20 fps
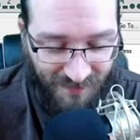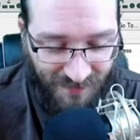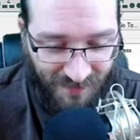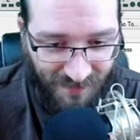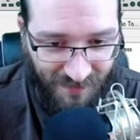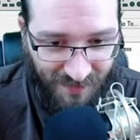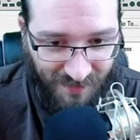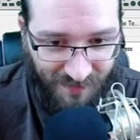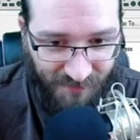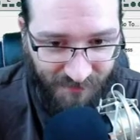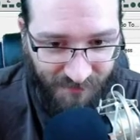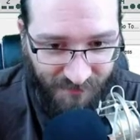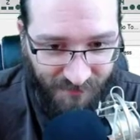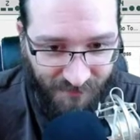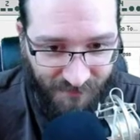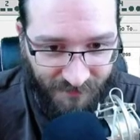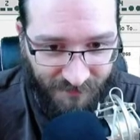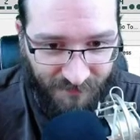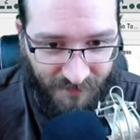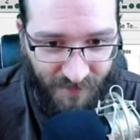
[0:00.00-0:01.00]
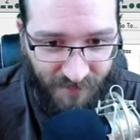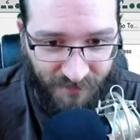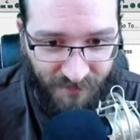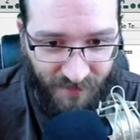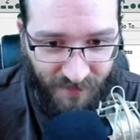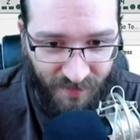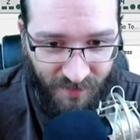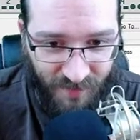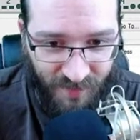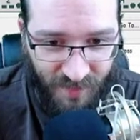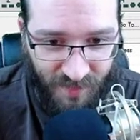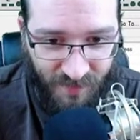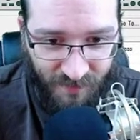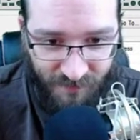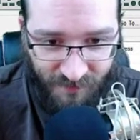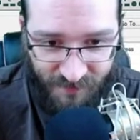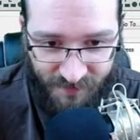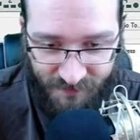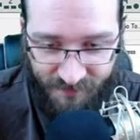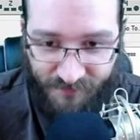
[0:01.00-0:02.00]
buffering
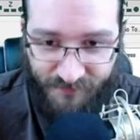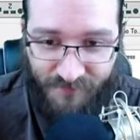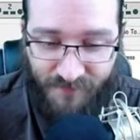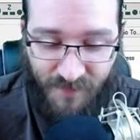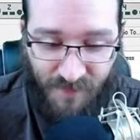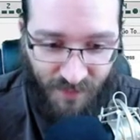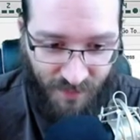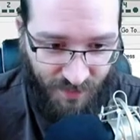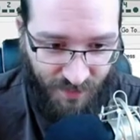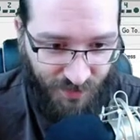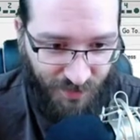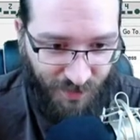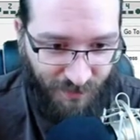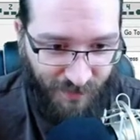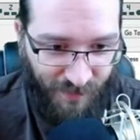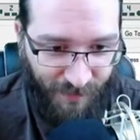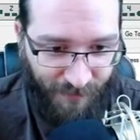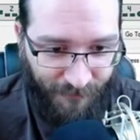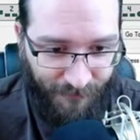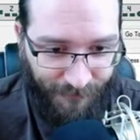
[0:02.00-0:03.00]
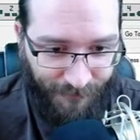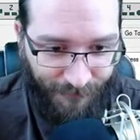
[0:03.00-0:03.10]
columns like it should be.